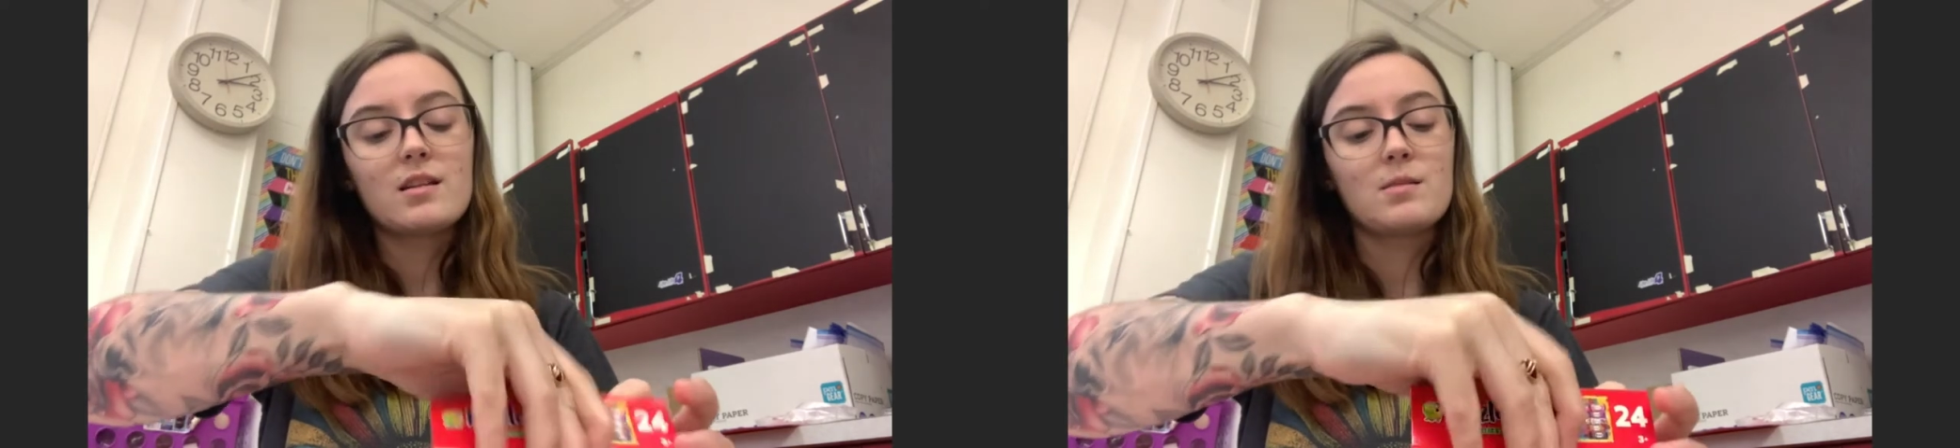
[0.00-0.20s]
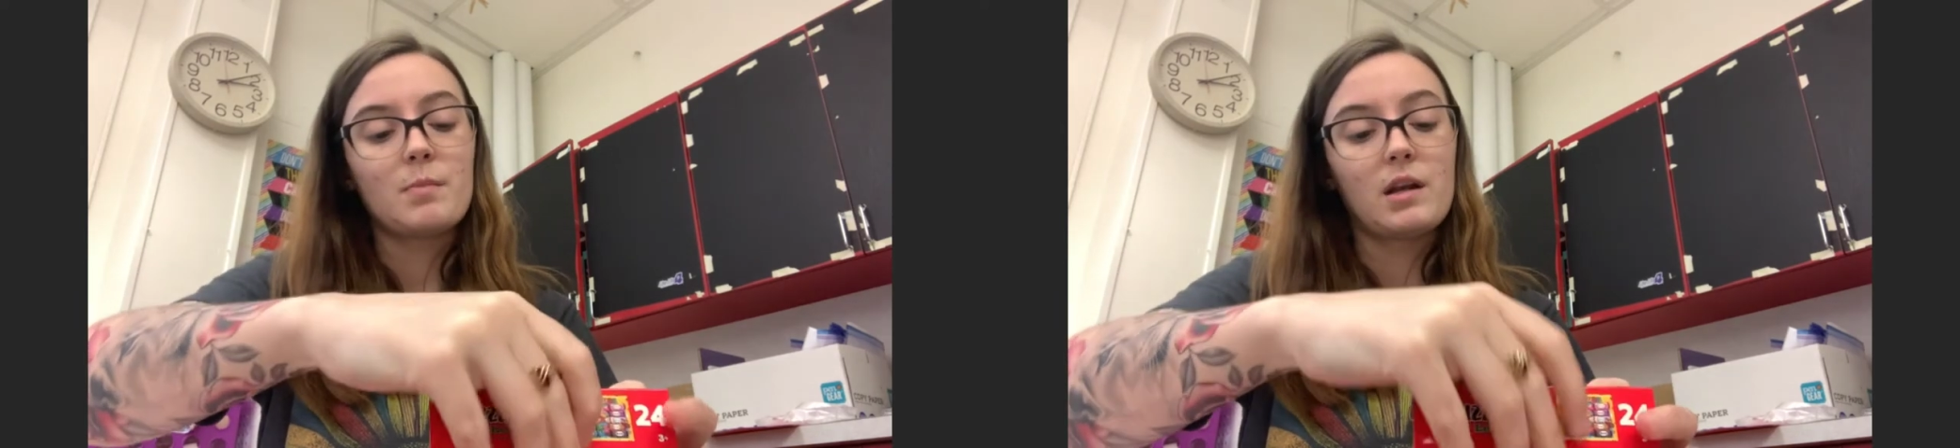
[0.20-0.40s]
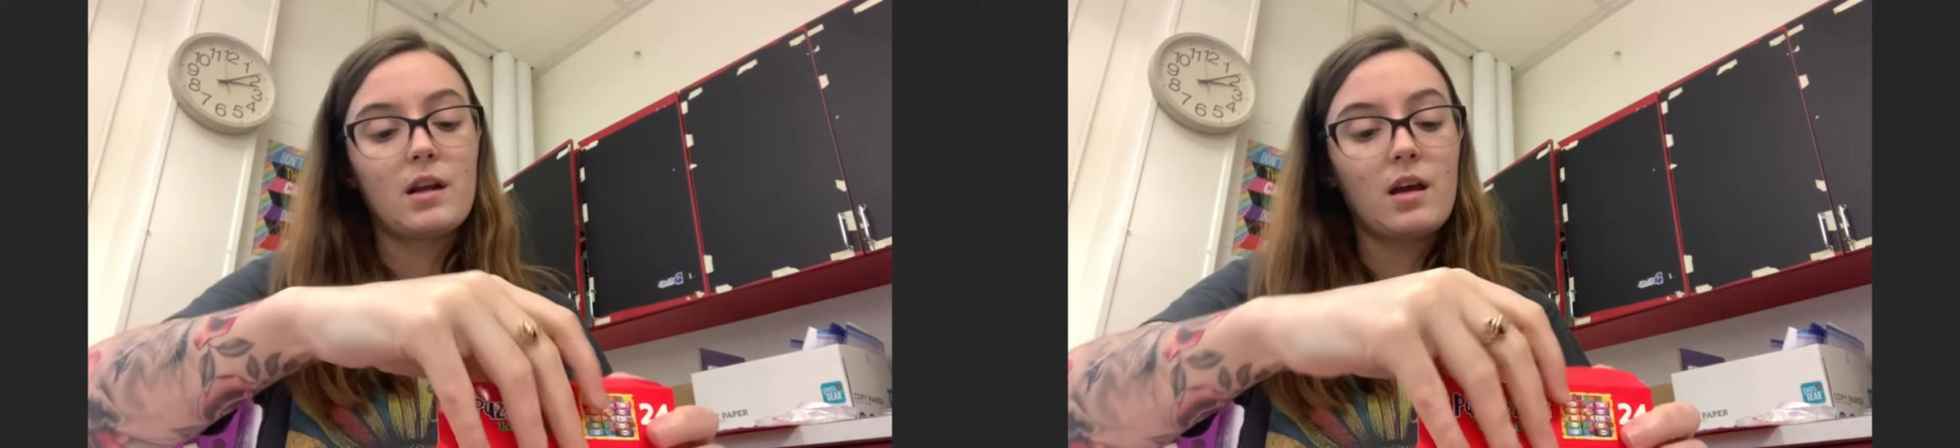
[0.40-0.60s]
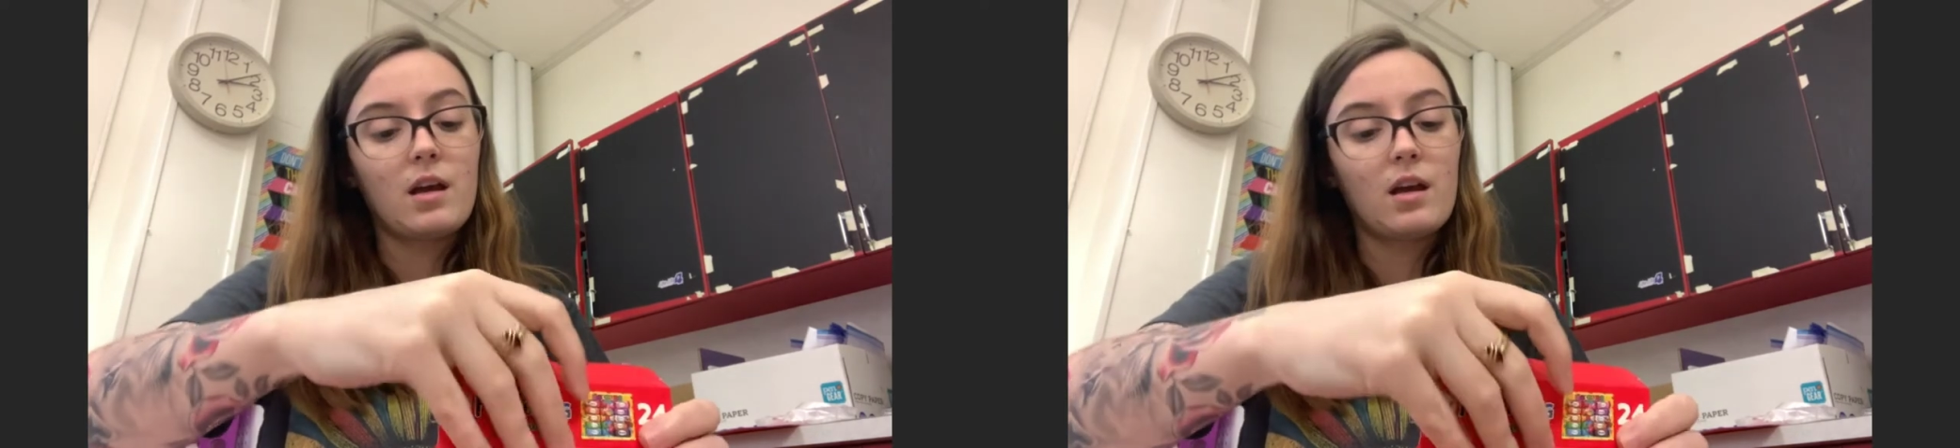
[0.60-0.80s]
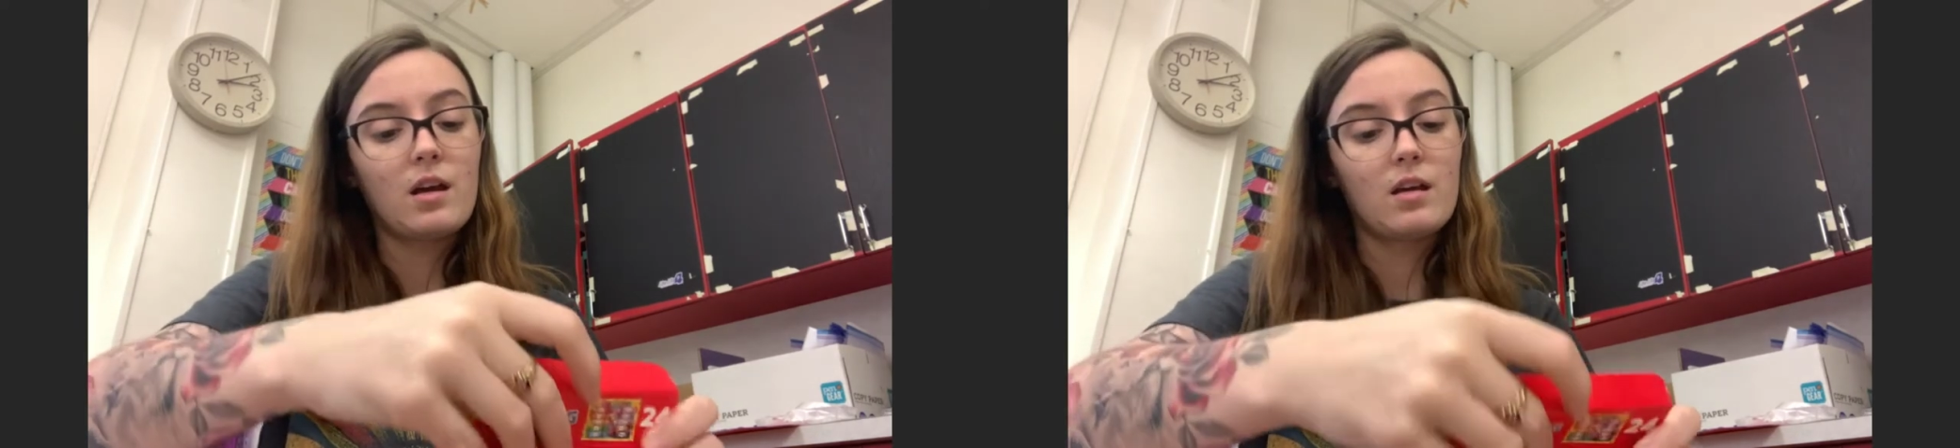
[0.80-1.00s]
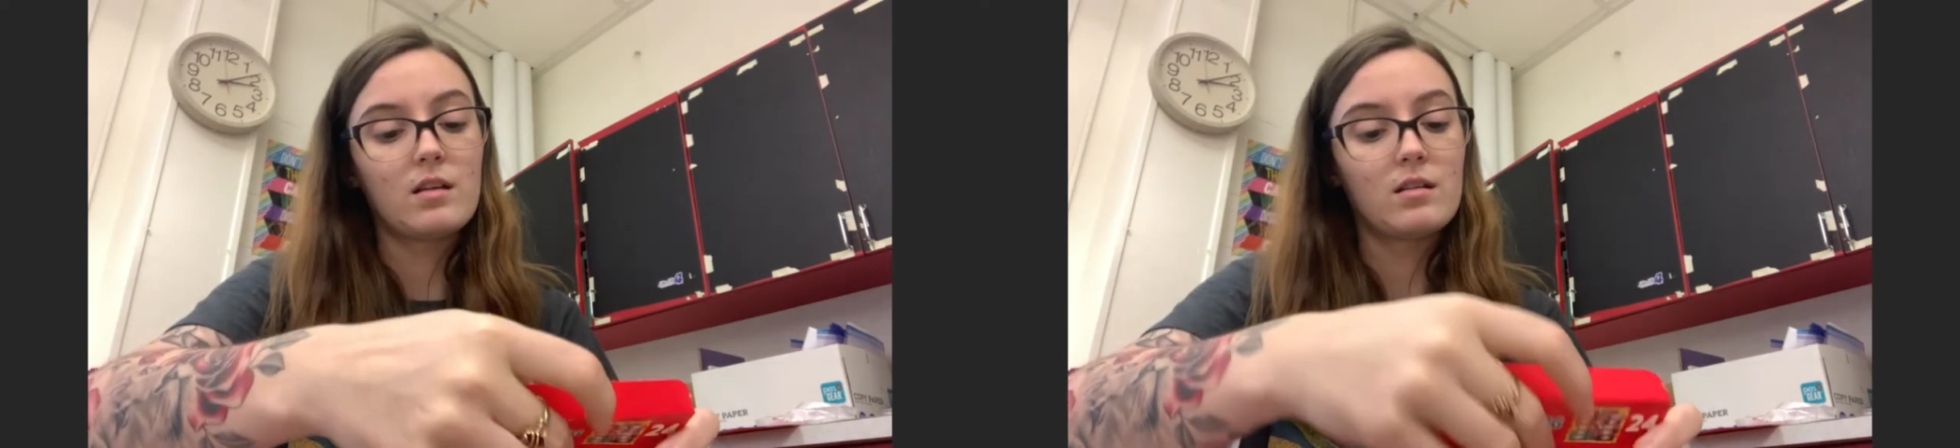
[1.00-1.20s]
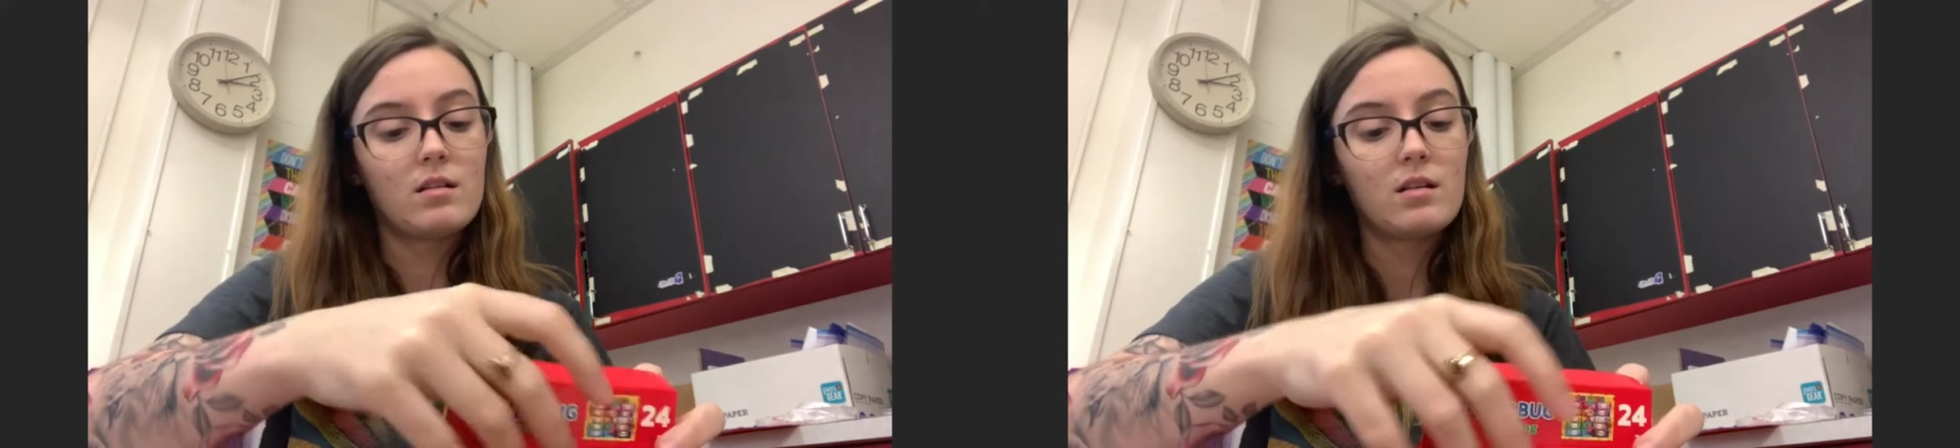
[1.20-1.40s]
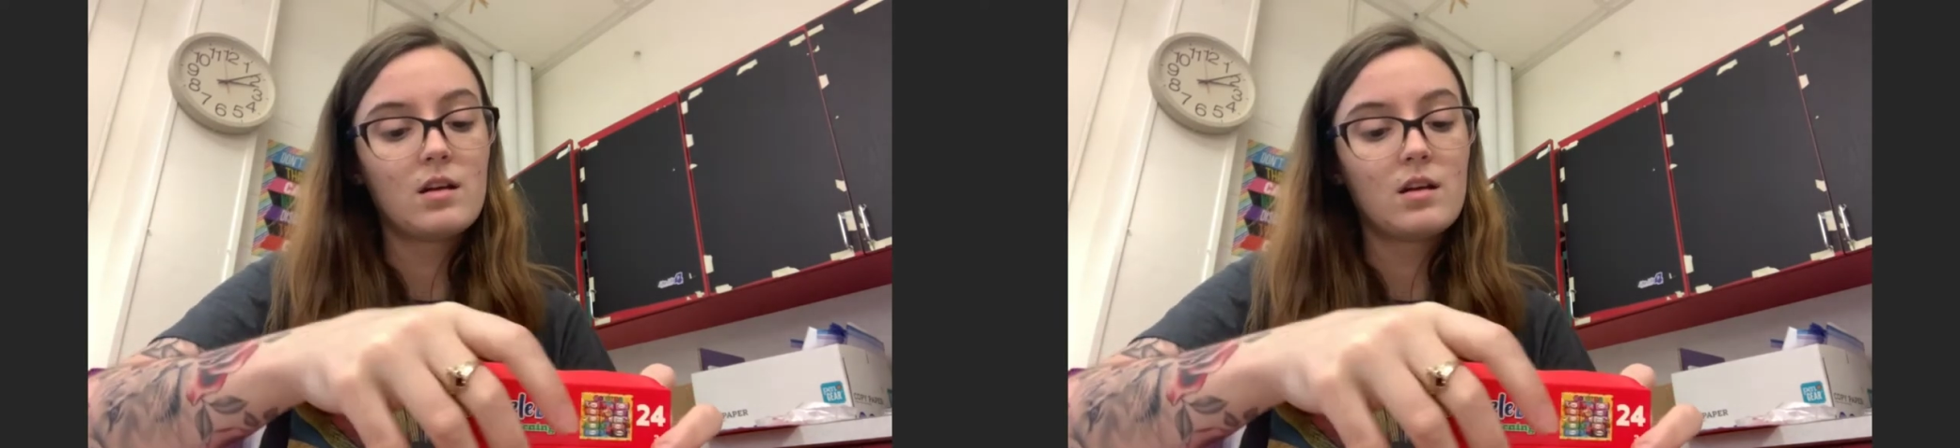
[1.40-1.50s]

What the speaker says: It's Monday, and